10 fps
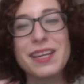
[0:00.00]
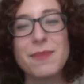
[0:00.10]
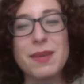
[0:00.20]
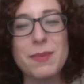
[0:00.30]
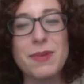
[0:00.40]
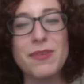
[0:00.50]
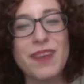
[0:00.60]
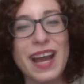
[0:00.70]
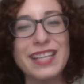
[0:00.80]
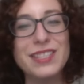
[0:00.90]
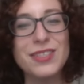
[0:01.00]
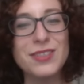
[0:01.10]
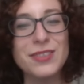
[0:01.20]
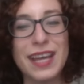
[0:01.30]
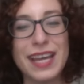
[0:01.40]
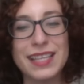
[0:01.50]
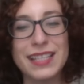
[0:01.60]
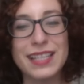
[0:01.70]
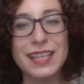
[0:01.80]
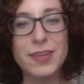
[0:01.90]
people find you and
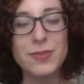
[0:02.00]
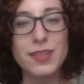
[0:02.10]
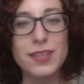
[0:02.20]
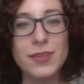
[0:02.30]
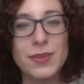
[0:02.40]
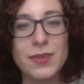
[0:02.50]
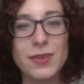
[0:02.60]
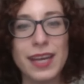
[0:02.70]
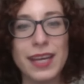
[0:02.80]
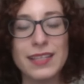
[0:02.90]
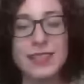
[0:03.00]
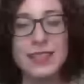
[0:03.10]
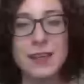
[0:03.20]
connect with you and